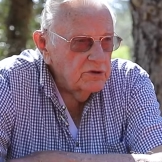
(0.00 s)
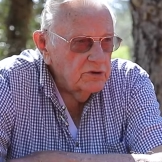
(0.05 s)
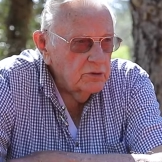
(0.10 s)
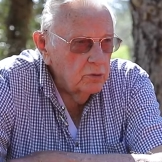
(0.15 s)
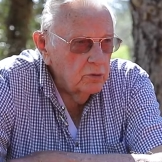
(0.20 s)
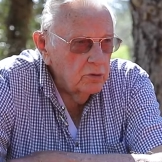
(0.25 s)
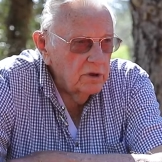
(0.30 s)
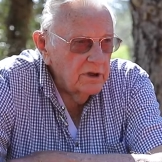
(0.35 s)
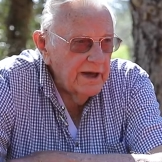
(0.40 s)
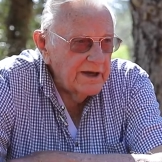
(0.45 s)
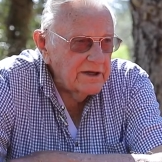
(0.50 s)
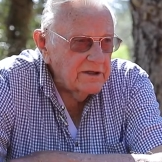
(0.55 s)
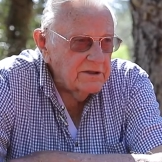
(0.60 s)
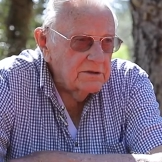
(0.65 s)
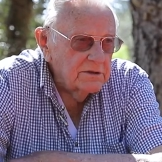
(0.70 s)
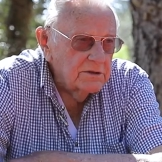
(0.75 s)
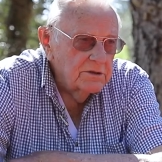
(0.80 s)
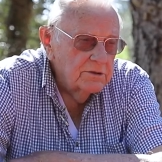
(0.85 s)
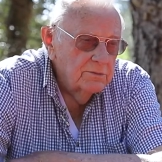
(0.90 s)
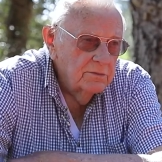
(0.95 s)
school
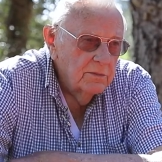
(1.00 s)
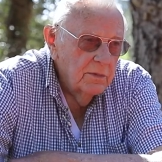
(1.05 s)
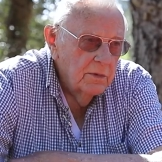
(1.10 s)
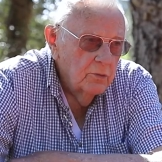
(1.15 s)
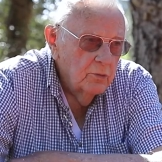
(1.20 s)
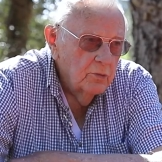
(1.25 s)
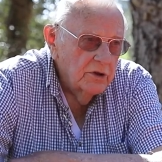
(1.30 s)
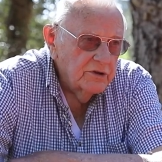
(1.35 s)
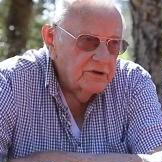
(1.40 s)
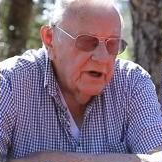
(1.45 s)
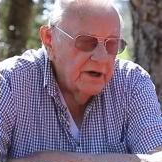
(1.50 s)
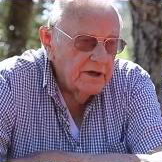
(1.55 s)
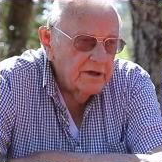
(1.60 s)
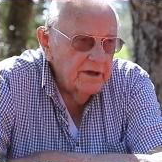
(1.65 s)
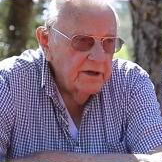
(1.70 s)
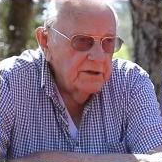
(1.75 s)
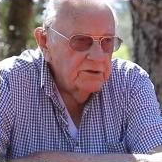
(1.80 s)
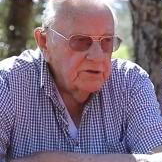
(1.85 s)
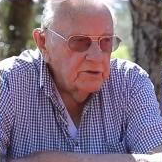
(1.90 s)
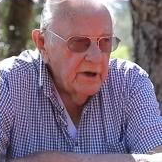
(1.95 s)
classes which I did.